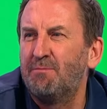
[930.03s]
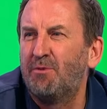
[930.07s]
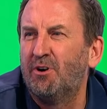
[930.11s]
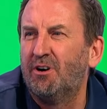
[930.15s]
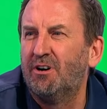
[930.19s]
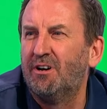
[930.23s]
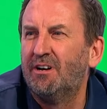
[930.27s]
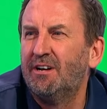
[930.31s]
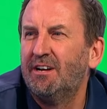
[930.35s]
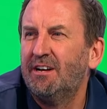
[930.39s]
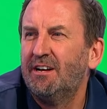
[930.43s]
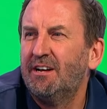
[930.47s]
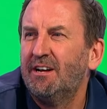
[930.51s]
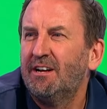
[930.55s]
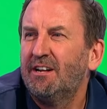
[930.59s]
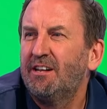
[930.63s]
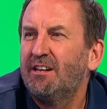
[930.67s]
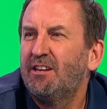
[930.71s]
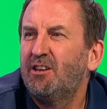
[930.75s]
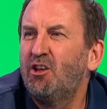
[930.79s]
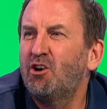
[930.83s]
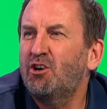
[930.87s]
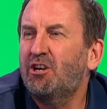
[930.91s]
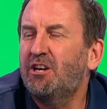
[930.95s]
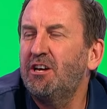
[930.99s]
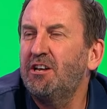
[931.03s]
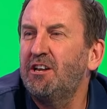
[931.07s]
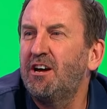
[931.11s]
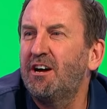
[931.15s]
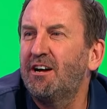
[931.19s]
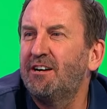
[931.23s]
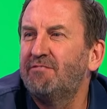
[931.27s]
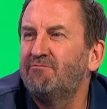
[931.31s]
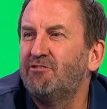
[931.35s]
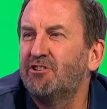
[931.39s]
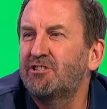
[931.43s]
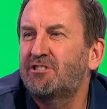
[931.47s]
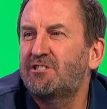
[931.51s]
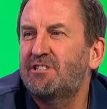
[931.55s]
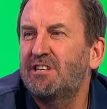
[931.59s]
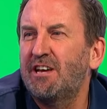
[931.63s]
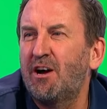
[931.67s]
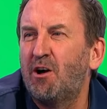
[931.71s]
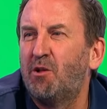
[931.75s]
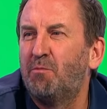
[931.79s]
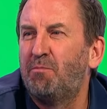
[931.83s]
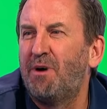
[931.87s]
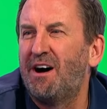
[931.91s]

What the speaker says: but looking at a rusty old